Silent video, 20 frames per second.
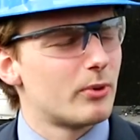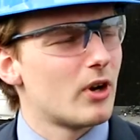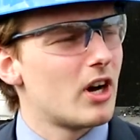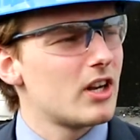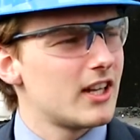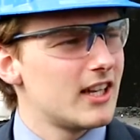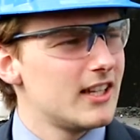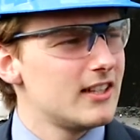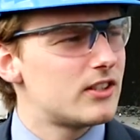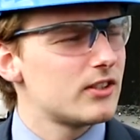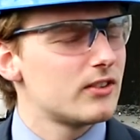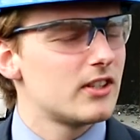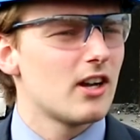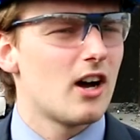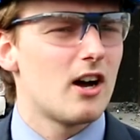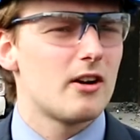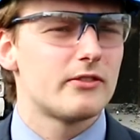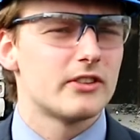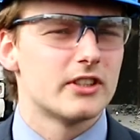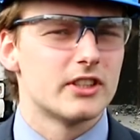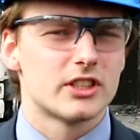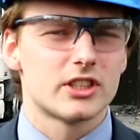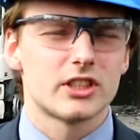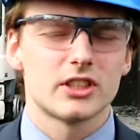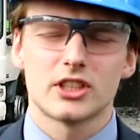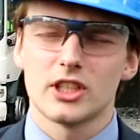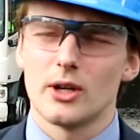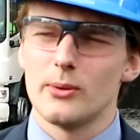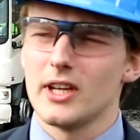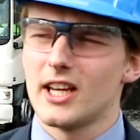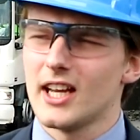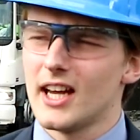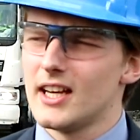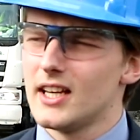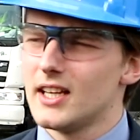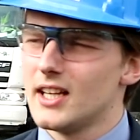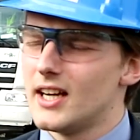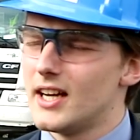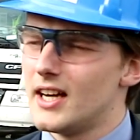brought into the ovens. So we can